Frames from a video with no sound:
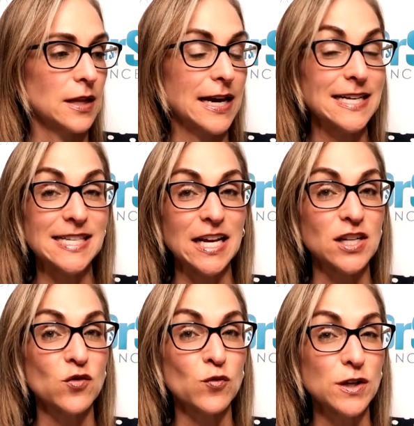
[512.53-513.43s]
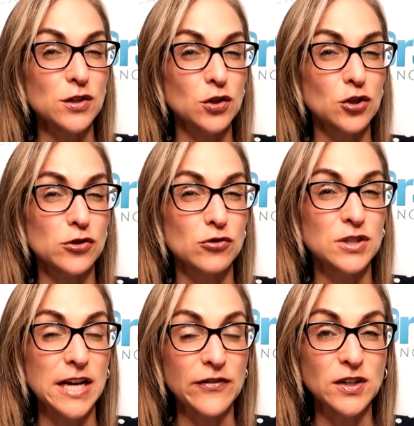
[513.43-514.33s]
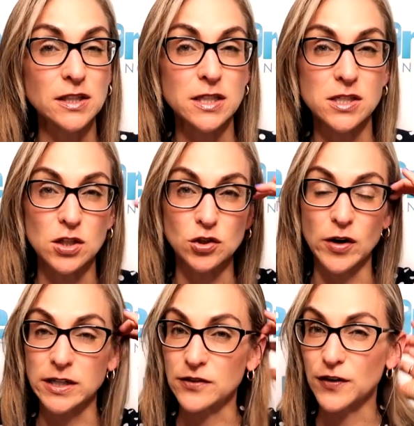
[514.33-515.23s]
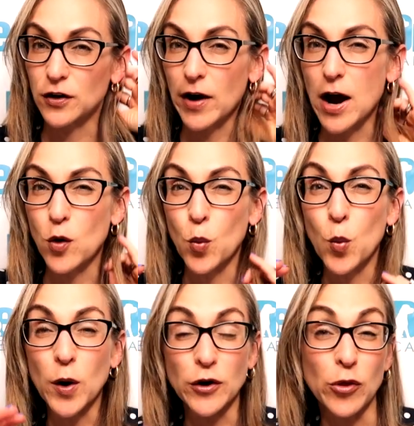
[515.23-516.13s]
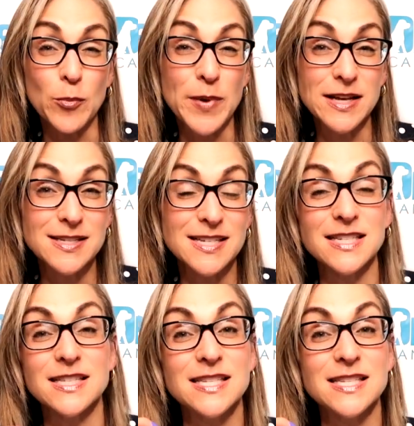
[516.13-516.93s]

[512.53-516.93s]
Like I said, researchers are definitely still trying to figure out what are the best